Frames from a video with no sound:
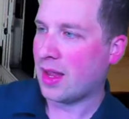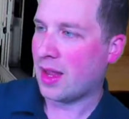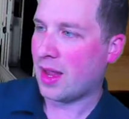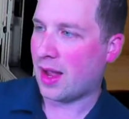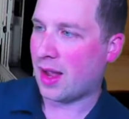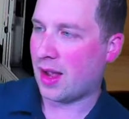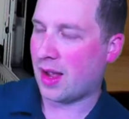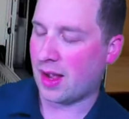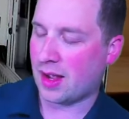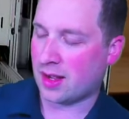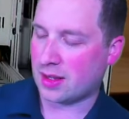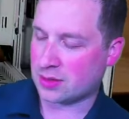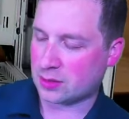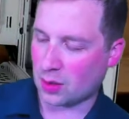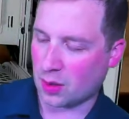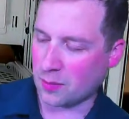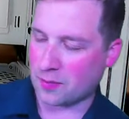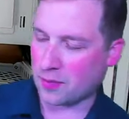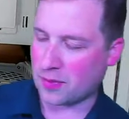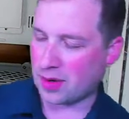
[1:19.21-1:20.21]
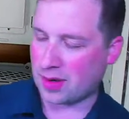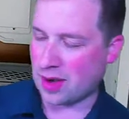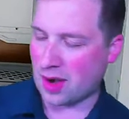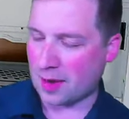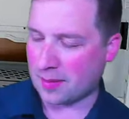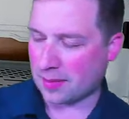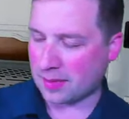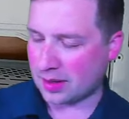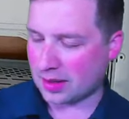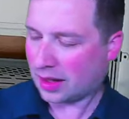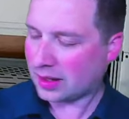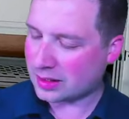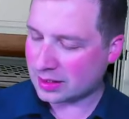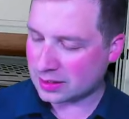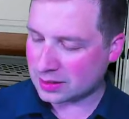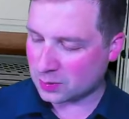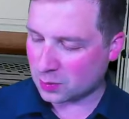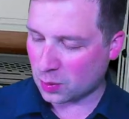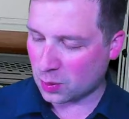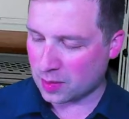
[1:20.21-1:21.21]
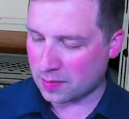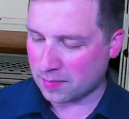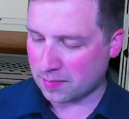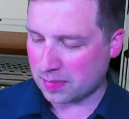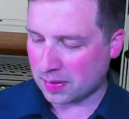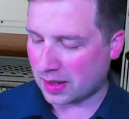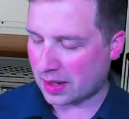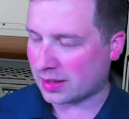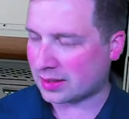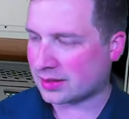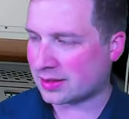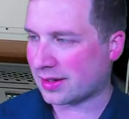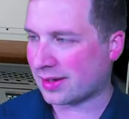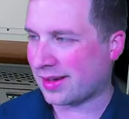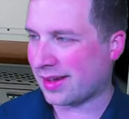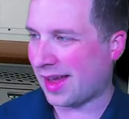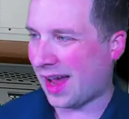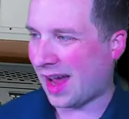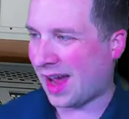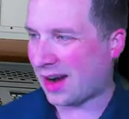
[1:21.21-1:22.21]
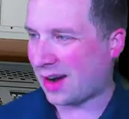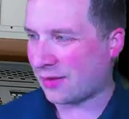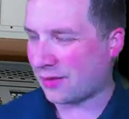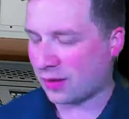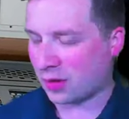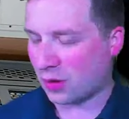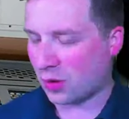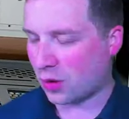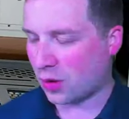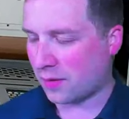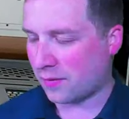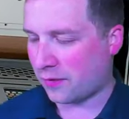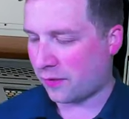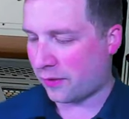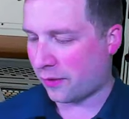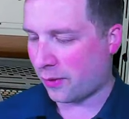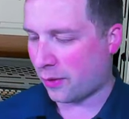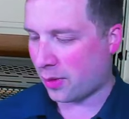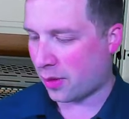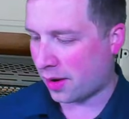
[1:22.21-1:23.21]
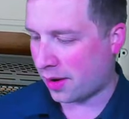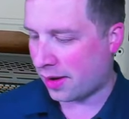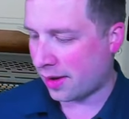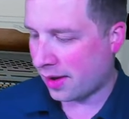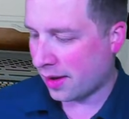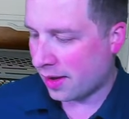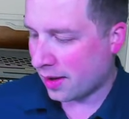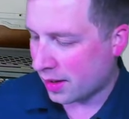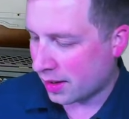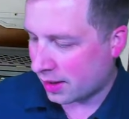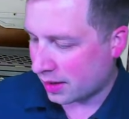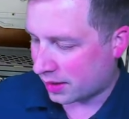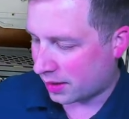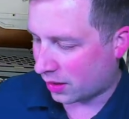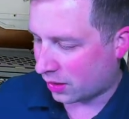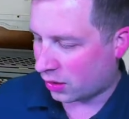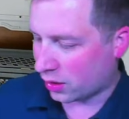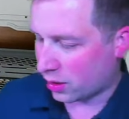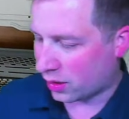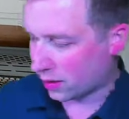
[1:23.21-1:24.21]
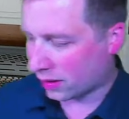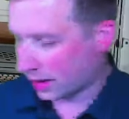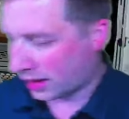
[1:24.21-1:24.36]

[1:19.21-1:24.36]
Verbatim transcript: Uh, so I normally like these wouldn't be necessarily out of the norm for the look of the